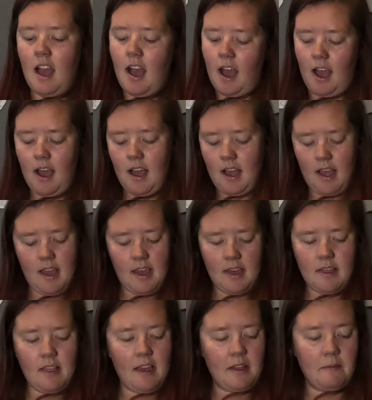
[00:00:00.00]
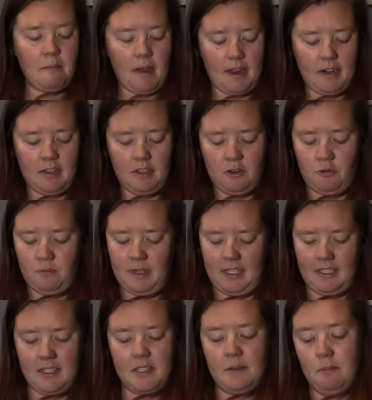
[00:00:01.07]
I like mine a little bit
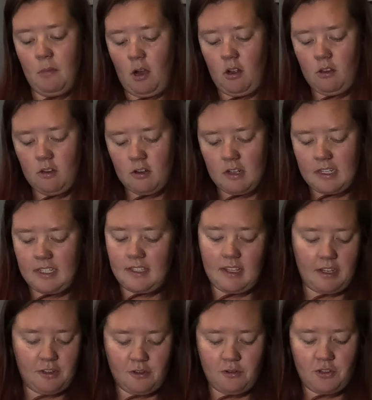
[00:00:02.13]
smaller because they do